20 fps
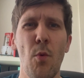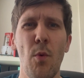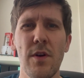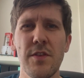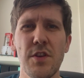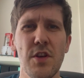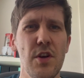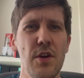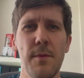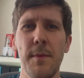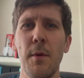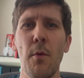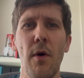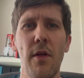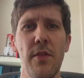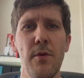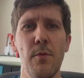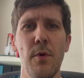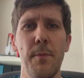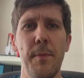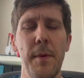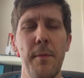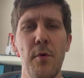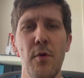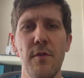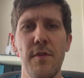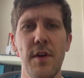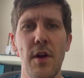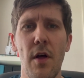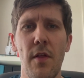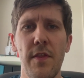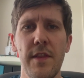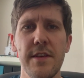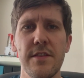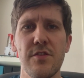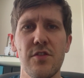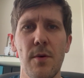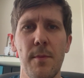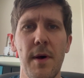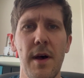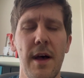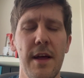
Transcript: wasn't going to be one that would be moving on this summer.